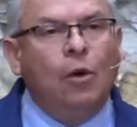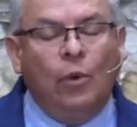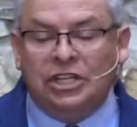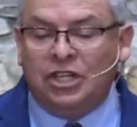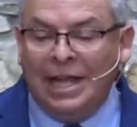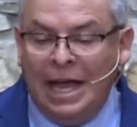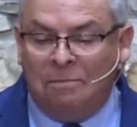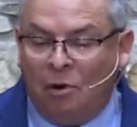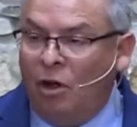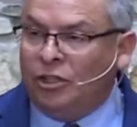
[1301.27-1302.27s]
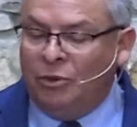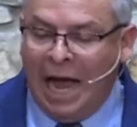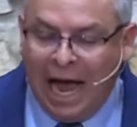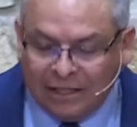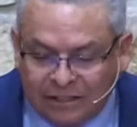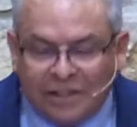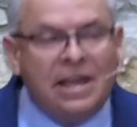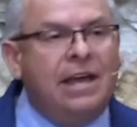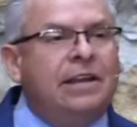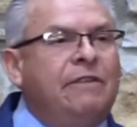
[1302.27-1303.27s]
which led Paul to ask
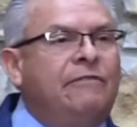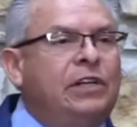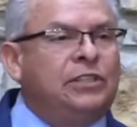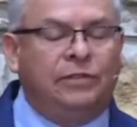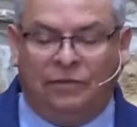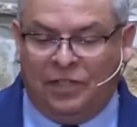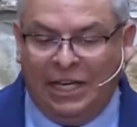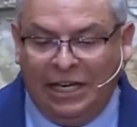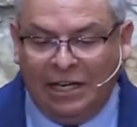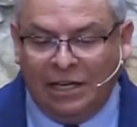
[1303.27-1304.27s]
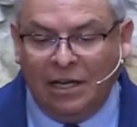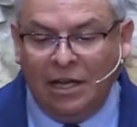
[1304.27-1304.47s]
then in verse 15,